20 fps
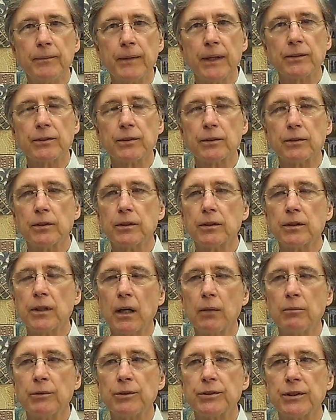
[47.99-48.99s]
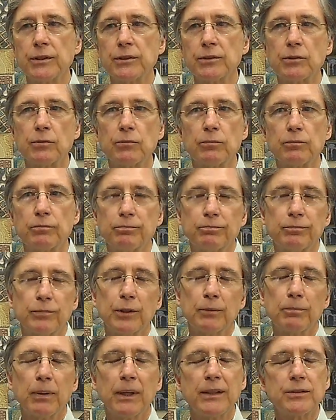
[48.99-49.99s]
That's a good common sense,
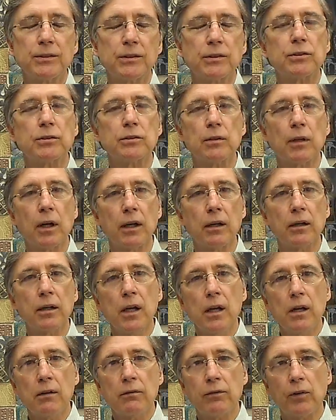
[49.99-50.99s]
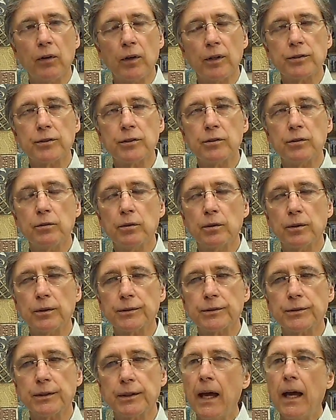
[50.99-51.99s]
good place to start for our
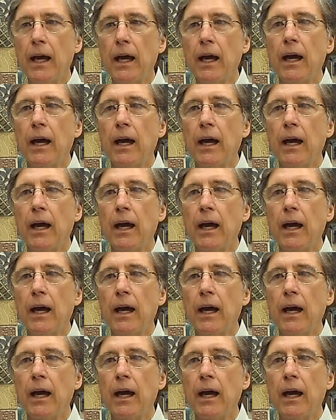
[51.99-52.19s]
students.